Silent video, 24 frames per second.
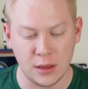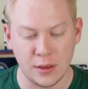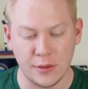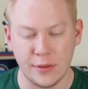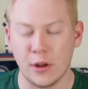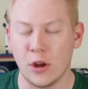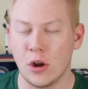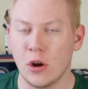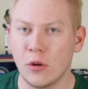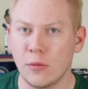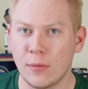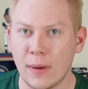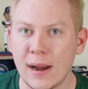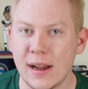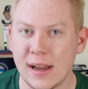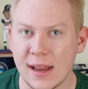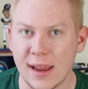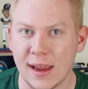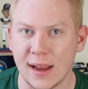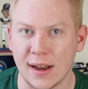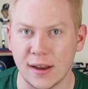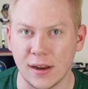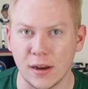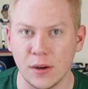They are right
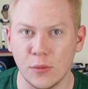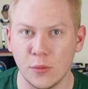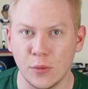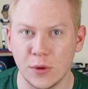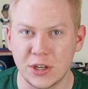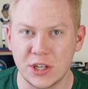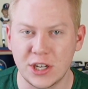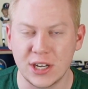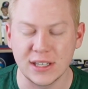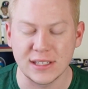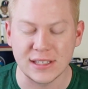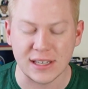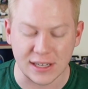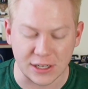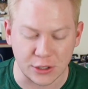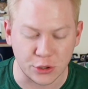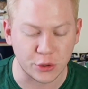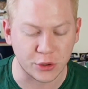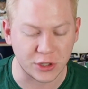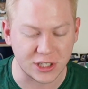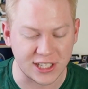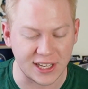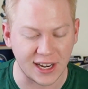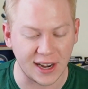handed, which is
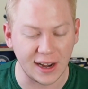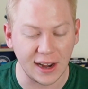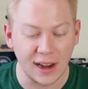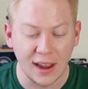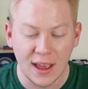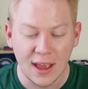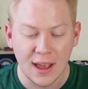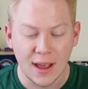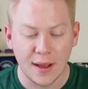interesting.